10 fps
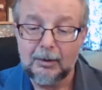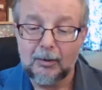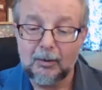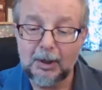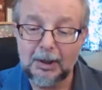
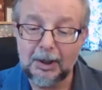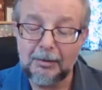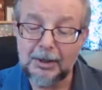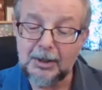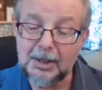We live
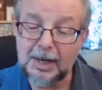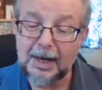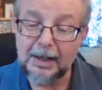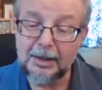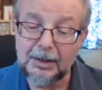in a
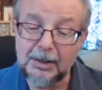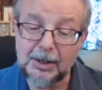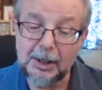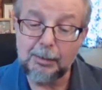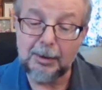society that's
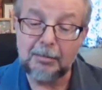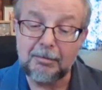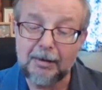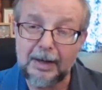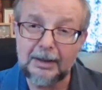steeped in
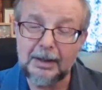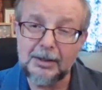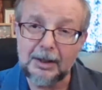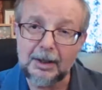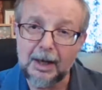violence
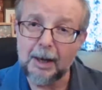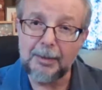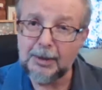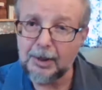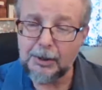and
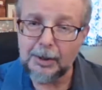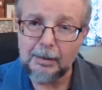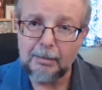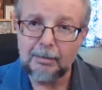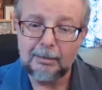competition.
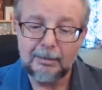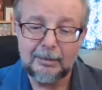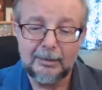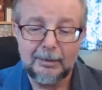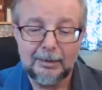
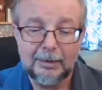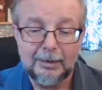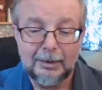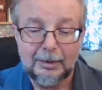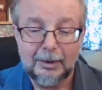
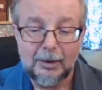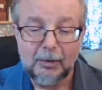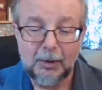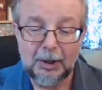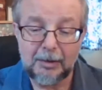
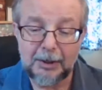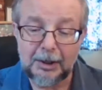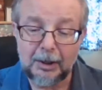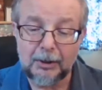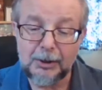We live in a
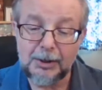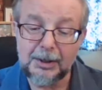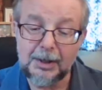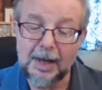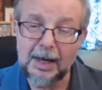culture
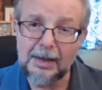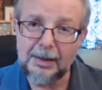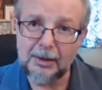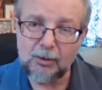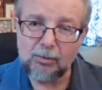today
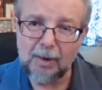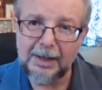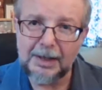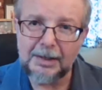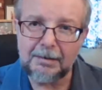that is
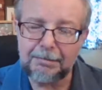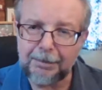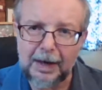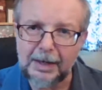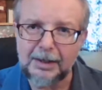ready to fight.